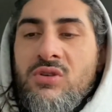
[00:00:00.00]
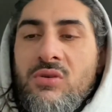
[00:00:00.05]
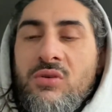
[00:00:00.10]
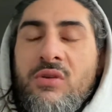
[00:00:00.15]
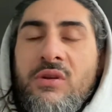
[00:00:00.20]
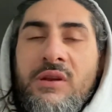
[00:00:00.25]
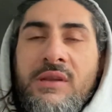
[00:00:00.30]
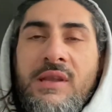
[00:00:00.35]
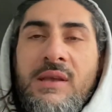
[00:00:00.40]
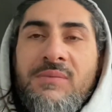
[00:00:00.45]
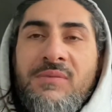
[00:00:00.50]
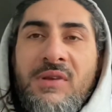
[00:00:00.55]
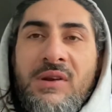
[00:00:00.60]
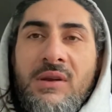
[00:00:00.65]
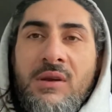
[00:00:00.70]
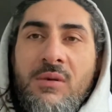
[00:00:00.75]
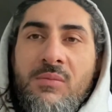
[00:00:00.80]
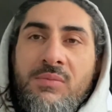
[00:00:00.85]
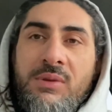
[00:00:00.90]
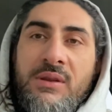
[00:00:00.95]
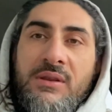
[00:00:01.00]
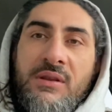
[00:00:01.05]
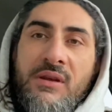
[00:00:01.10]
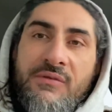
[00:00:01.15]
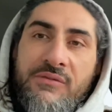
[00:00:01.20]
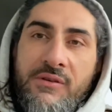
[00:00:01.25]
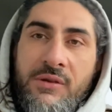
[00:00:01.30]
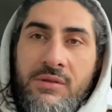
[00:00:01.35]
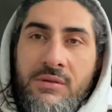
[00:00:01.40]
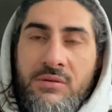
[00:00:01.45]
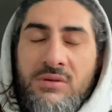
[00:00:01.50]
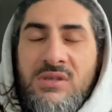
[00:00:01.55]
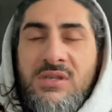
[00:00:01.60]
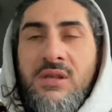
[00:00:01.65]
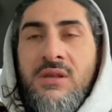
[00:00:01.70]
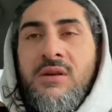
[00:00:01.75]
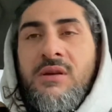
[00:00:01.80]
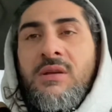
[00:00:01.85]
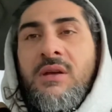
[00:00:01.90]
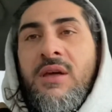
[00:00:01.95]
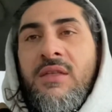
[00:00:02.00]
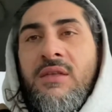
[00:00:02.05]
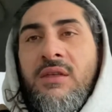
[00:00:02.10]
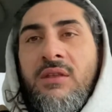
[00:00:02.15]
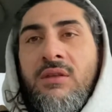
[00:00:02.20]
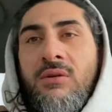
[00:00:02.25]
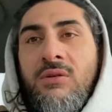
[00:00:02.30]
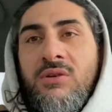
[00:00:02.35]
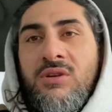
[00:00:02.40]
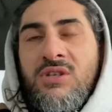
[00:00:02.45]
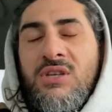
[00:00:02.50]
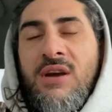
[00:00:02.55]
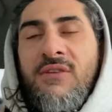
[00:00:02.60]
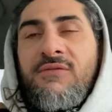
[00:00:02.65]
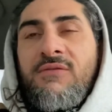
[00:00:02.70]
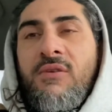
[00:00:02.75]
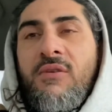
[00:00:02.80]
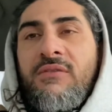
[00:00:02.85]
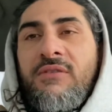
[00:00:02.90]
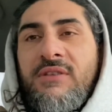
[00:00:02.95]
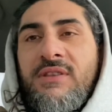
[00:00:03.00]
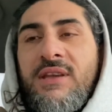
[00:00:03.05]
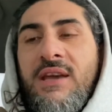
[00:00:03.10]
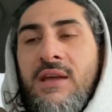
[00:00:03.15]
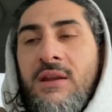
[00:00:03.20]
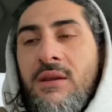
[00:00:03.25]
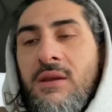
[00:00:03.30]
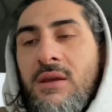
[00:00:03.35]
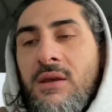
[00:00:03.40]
noted they didn't complete their free throws either. I think they only shot four for 10.